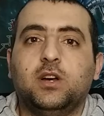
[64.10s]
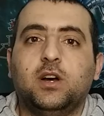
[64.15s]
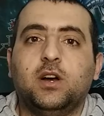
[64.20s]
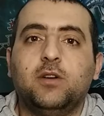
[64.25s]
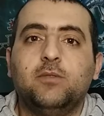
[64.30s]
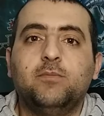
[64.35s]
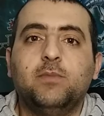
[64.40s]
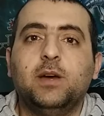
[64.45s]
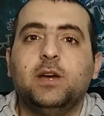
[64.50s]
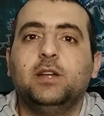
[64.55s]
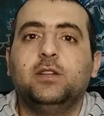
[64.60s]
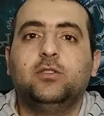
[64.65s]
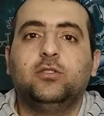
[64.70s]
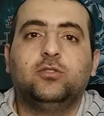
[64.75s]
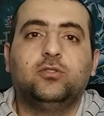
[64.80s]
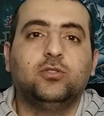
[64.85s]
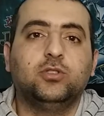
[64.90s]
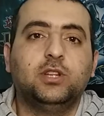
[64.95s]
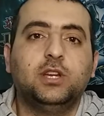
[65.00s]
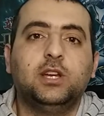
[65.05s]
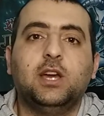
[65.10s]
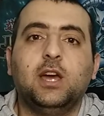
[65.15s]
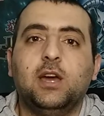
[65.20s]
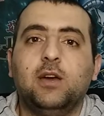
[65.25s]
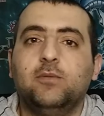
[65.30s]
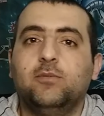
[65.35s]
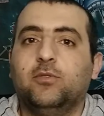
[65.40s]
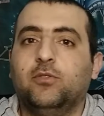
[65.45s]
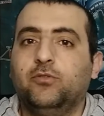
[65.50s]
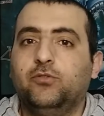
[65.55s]
are made to the
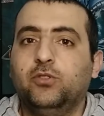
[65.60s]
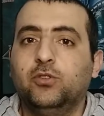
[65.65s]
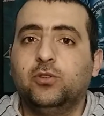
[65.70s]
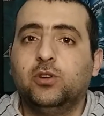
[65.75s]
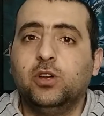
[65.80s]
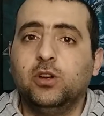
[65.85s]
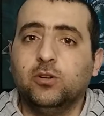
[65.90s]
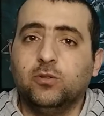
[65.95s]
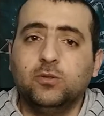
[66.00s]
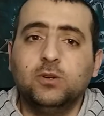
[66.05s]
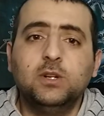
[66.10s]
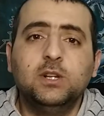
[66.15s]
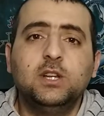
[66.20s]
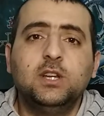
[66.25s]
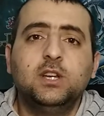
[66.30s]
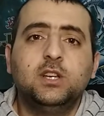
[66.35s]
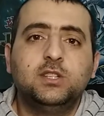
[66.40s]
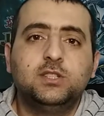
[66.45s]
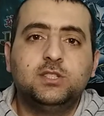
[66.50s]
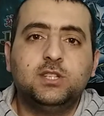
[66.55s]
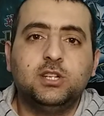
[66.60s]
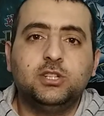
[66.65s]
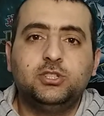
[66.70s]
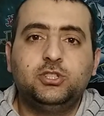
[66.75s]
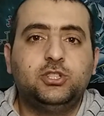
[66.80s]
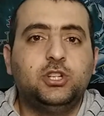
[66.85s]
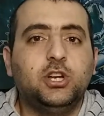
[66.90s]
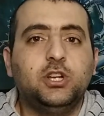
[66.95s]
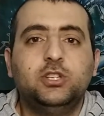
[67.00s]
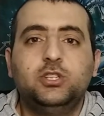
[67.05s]
game of Yu-Gi-Oh!
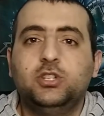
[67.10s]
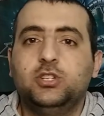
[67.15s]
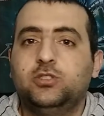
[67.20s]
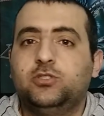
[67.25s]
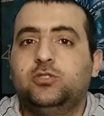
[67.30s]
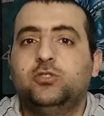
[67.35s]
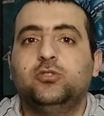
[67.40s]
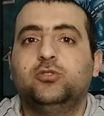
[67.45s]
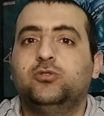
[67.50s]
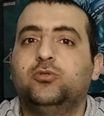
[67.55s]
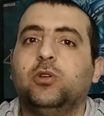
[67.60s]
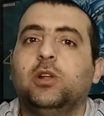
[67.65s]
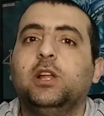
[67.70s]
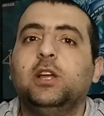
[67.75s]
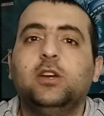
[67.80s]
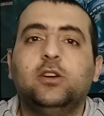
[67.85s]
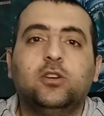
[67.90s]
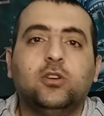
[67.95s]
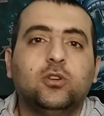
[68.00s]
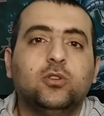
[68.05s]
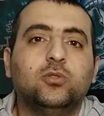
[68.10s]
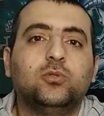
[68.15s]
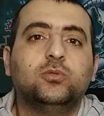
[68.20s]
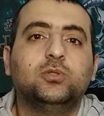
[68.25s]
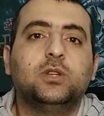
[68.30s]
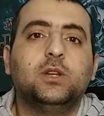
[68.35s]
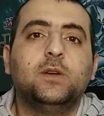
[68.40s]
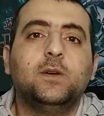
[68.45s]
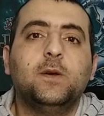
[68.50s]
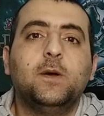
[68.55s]
Such changes usually
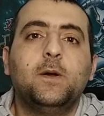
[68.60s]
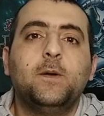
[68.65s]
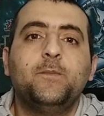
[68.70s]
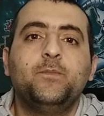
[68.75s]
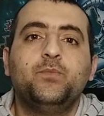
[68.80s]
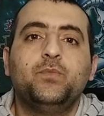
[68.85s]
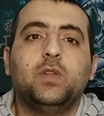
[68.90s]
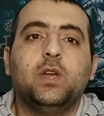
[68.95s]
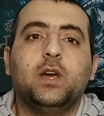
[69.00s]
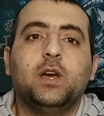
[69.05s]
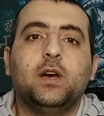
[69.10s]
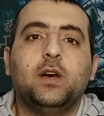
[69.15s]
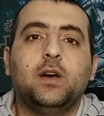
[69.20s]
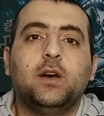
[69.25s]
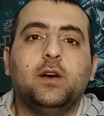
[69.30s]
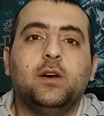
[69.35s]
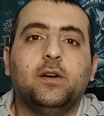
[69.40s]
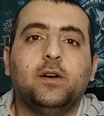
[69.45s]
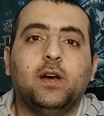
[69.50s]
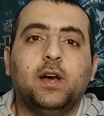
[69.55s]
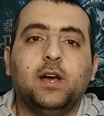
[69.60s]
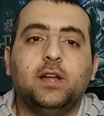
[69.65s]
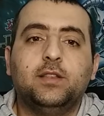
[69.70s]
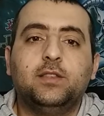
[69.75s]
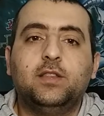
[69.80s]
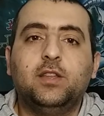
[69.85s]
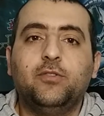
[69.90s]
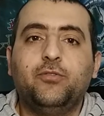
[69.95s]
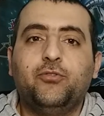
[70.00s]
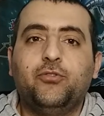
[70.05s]
include a
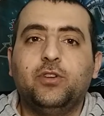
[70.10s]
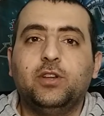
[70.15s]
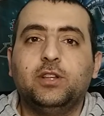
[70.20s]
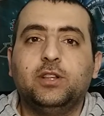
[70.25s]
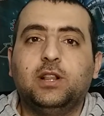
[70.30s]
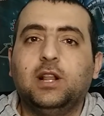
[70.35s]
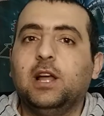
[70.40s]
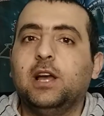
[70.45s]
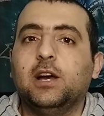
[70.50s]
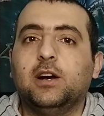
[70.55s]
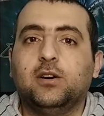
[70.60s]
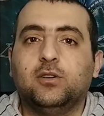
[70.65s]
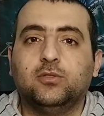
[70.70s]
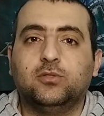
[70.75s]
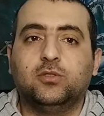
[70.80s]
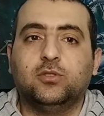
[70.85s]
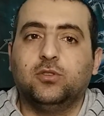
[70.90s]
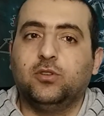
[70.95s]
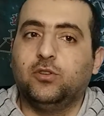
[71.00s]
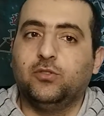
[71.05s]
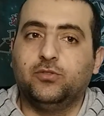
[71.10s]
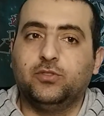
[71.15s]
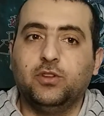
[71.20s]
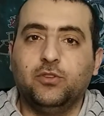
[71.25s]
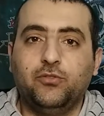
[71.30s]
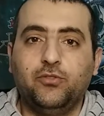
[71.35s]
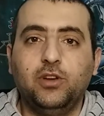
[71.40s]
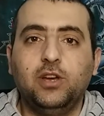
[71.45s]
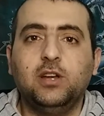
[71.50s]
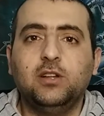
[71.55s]
different layout of the
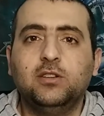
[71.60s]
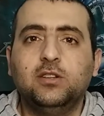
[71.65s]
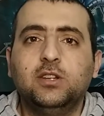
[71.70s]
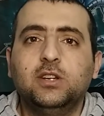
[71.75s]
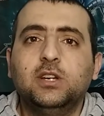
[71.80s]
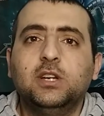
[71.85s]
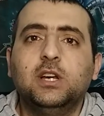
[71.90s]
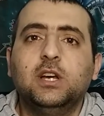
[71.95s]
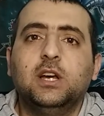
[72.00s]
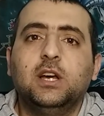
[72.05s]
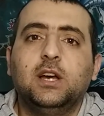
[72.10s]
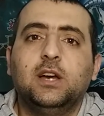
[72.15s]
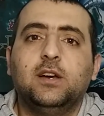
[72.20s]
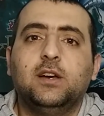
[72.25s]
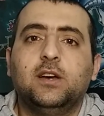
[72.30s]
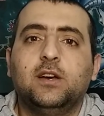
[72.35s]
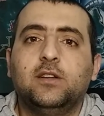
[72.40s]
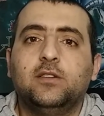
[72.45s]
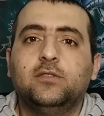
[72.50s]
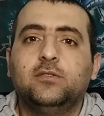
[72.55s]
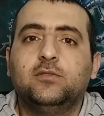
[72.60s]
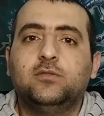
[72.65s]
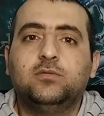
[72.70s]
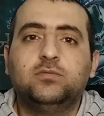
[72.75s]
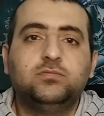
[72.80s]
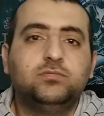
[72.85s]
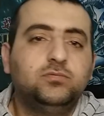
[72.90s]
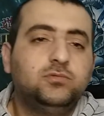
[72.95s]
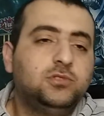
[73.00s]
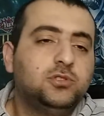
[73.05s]
field,
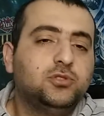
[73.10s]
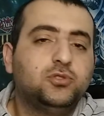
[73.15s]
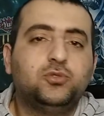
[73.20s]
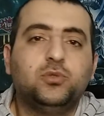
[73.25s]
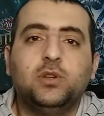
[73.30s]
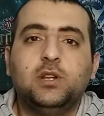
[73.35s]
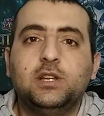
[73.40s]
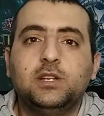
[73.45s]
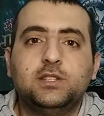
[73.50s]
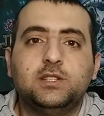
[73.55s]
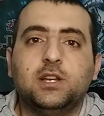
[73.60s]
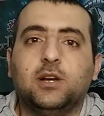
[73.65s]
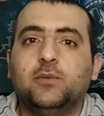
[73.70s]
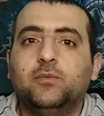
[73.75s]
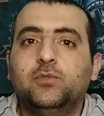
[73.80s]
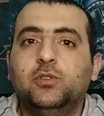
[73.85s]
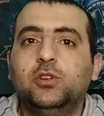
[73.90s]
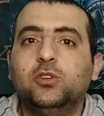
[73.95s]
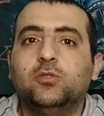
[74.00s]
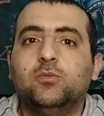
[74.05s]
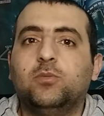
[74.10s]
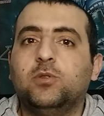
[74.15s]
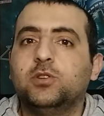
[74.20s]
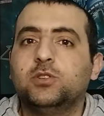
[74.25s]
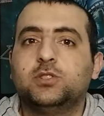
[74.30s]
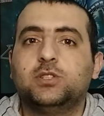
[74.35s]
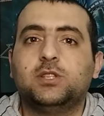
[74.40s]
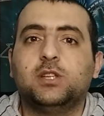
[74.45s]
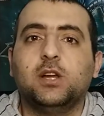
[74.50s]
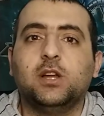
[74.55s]
and usually some new
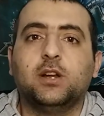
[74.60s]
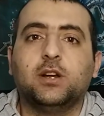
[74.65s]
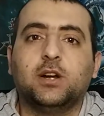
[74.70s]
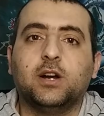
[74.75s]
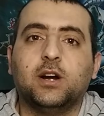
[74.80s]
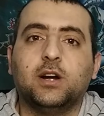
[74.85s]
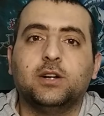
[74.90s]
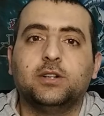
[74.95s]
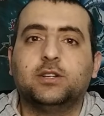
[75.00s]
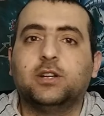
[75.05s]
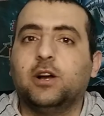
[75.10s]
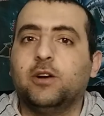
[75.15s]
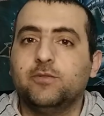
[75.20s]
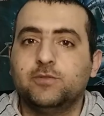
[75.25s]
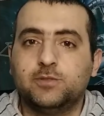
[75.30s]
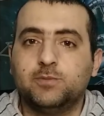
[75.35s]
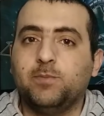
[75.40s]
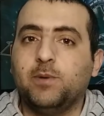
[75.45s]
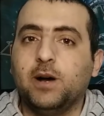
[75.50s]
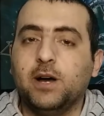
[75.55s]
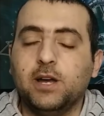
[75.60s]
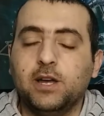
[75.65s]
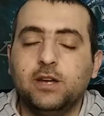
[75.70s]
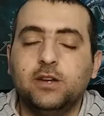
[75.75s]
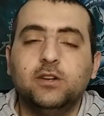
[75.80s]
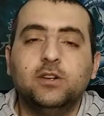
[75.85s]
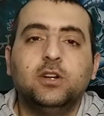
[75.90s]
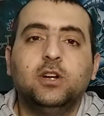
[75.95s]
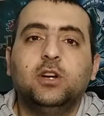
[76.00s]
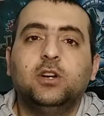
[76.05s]
monster card comes by
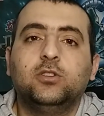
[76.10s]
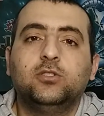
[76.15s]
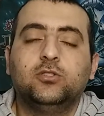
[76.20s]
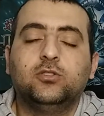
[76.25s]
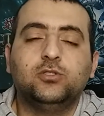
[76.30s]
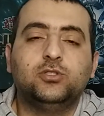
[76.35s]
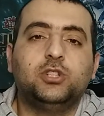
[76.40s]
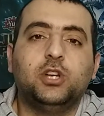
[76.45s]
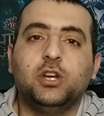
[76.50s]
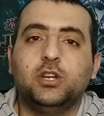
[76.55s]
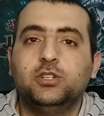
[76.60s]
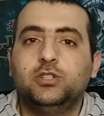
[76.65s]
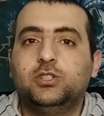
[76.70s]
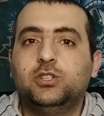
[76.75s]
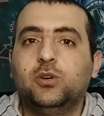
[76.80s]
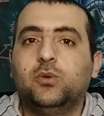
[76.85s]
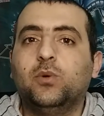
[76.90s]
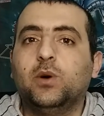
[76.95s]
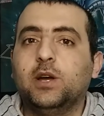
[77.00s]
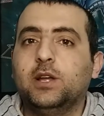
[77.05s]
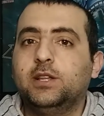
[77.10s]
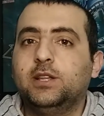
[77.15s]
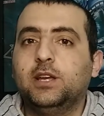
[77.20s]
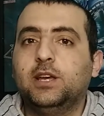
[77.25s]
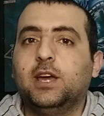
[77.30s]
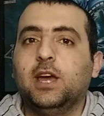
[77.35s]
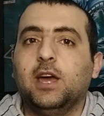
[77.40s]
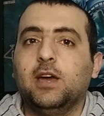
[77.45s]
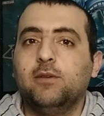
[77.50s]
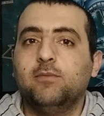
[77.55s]
to change the way the
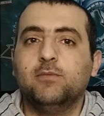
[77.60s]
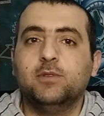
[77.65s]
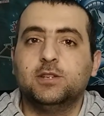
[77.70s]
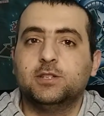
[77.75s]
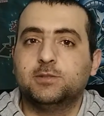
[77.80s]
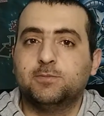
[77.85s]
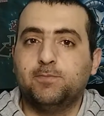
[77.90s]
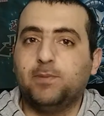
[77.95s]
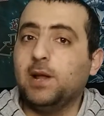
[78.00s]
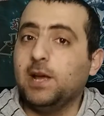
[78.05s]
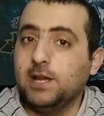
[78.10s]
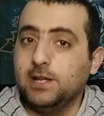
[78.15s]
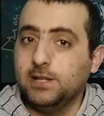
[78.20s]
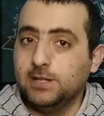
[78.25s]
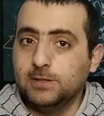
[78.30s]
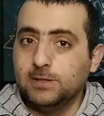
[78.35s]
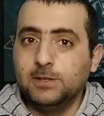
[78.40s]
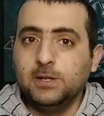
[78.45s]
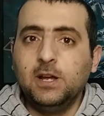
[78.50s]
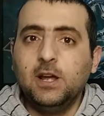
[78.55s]
game is played.